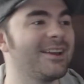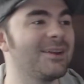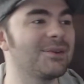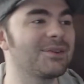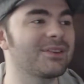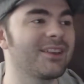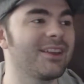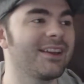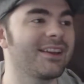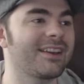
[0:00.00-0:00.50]
He
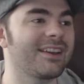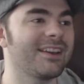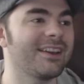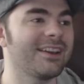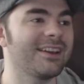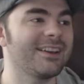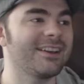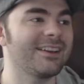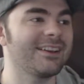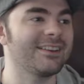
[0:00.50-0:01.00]
was like,
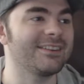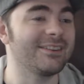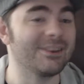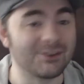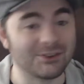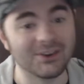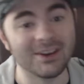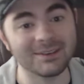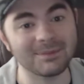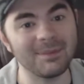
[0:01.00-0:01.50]
do
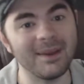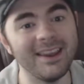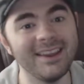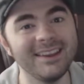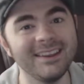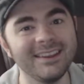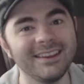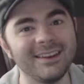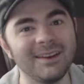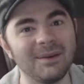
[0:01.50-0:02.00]
you trust me?
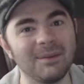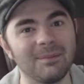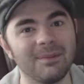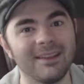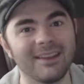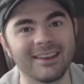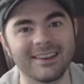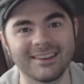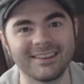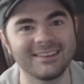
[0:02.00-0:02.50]
I'm
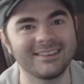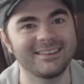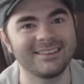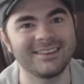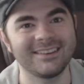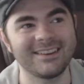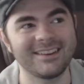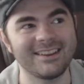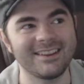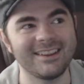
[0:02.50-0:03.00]
like,
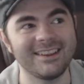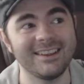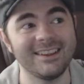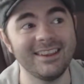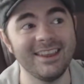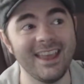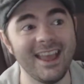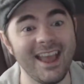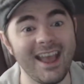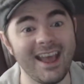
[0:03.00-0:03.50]

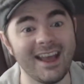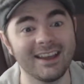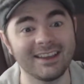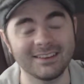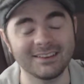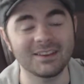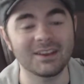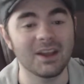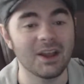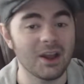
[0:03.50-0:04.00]
yeah.
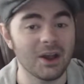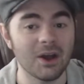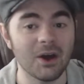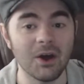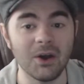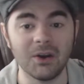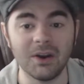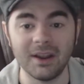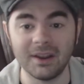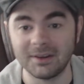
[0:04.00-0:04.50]
Like,
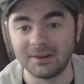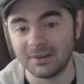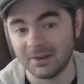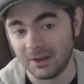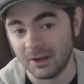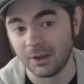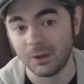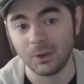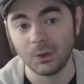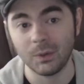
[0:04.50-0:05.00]
all right,
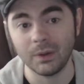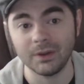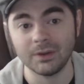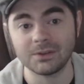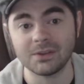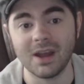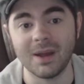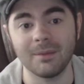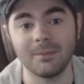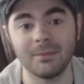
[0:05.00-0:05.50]
quit your
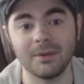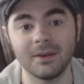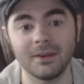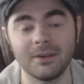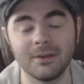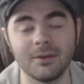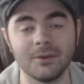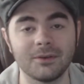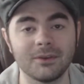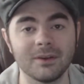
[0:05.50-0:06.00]
job and be a
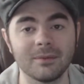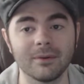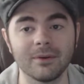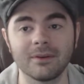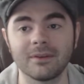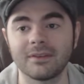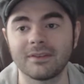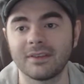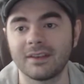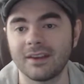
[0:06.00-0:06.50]

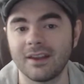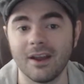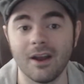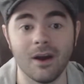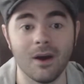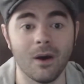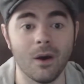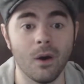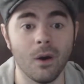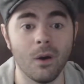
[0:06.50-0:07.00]
YouTuber. I'm like,
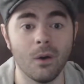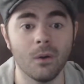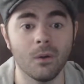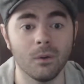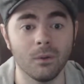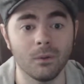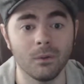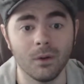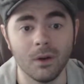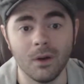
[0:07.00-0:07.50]

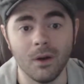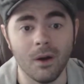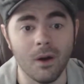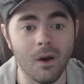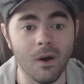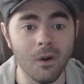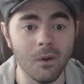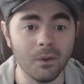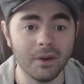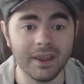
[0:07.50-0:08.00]
oh,
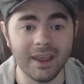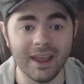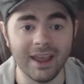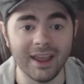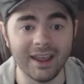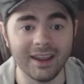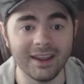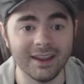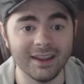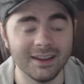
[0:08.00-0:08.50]

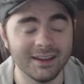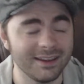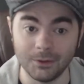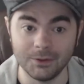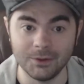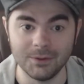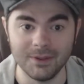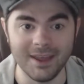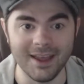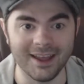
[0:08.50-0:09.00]
okay, I'll
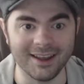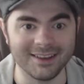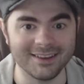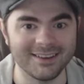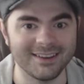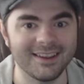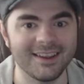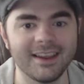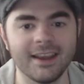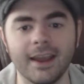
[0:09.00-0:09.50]
do that.
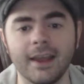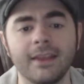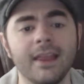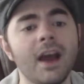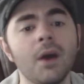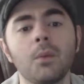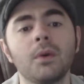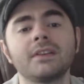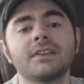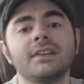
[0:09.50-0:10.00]
And
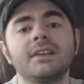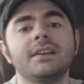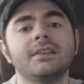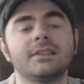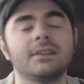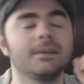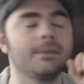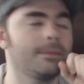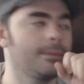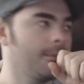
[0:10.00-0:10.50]
that wasn't
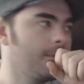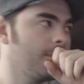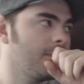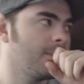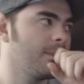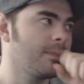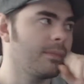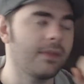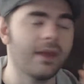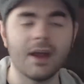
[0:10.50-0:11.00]
easy.
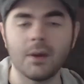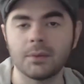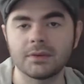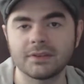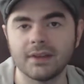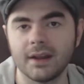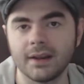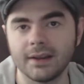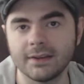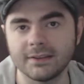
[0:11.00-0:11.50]
That
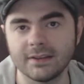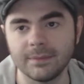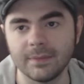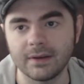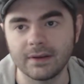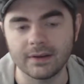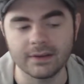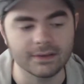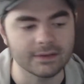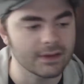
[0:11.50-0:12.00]
was not easy
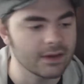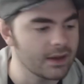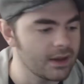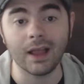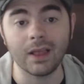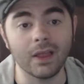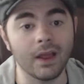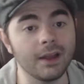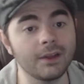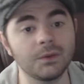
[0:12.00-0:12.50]
because
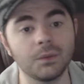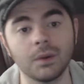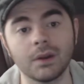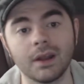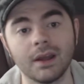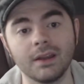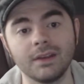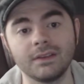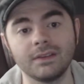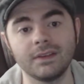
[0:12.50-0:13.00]
I liked
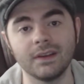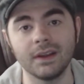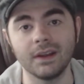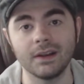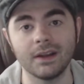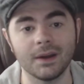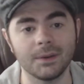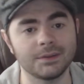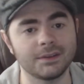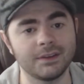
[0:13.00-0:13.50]
what I
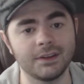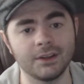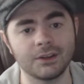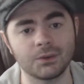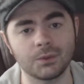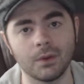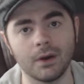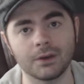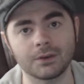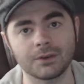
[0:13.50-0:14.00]
did. I was a
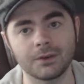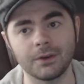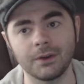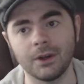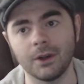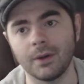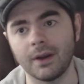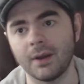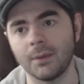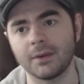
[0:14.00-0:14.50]
dishwasher,
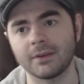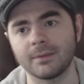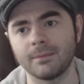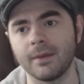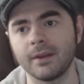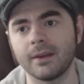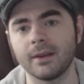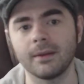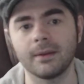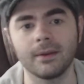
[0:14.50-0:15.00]
you know, and I wasn't